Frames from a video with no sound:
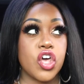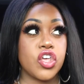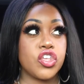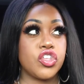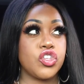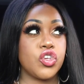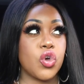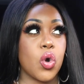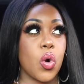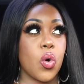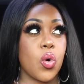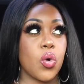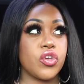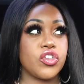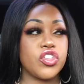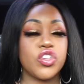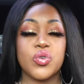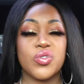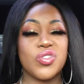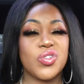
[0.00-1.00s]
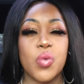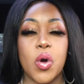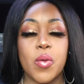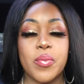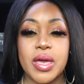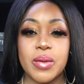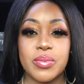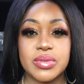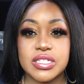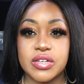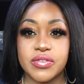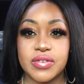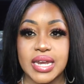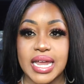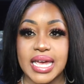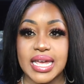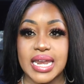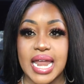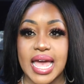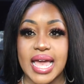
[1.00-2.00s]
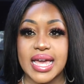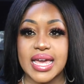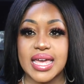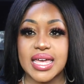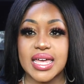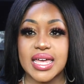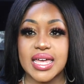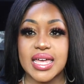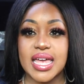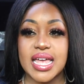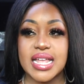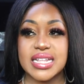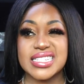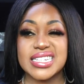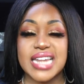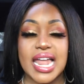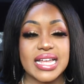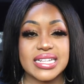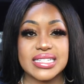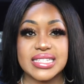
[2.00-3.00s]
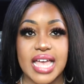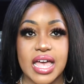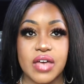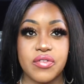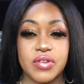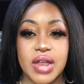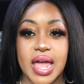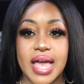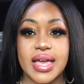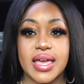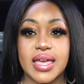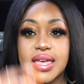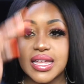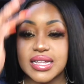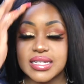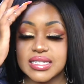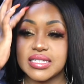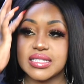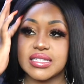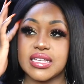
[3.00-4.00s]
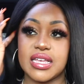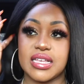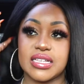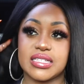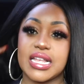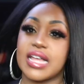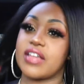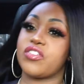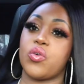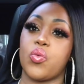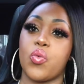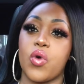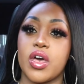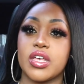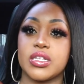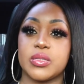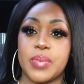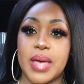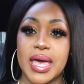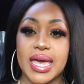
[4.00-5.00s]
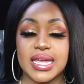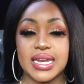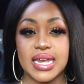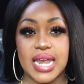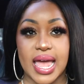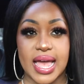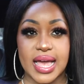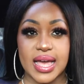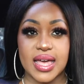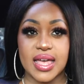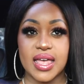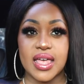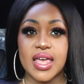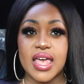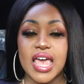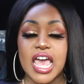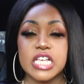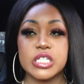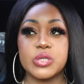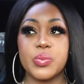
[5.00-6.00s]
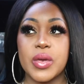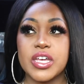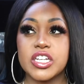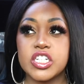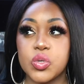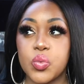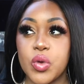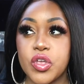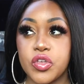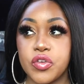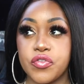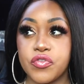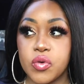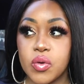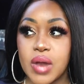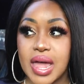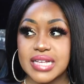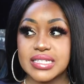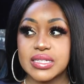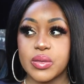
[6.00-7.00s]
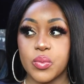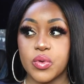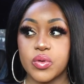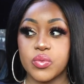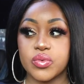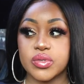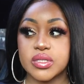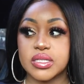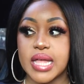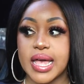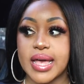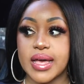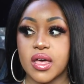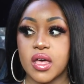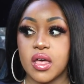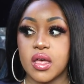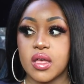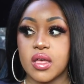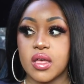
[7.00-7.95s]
you'll, you, you won't be able to relate. Like, it's like death. Like, it's, it's like the worst pain. Like, especially when you feel like someone was like